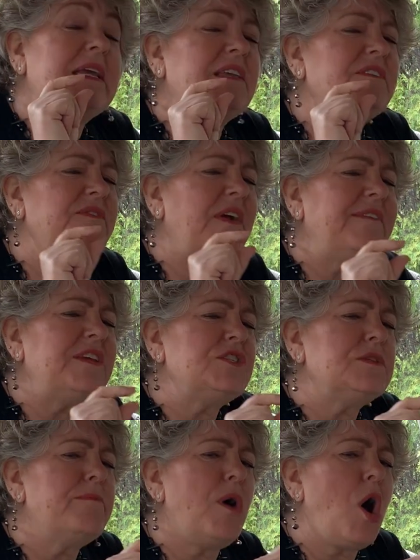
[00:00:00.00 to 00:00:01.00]
is very
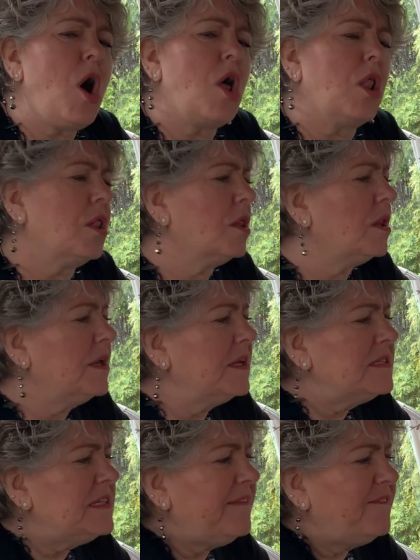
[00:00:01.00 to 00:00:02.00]
small.
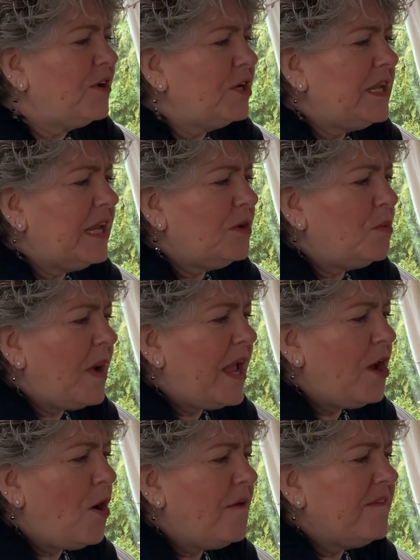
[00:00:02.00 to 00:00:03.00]
See Ferdinand
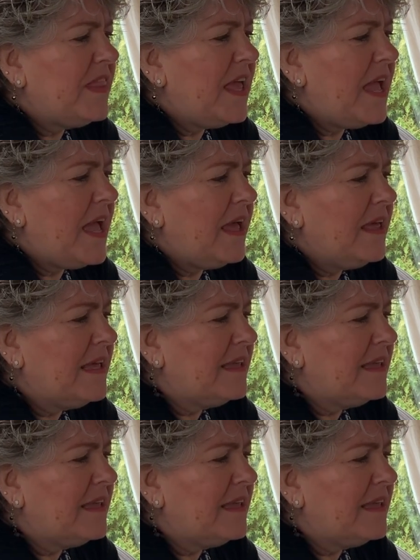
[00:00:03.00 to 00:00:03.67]
way over there?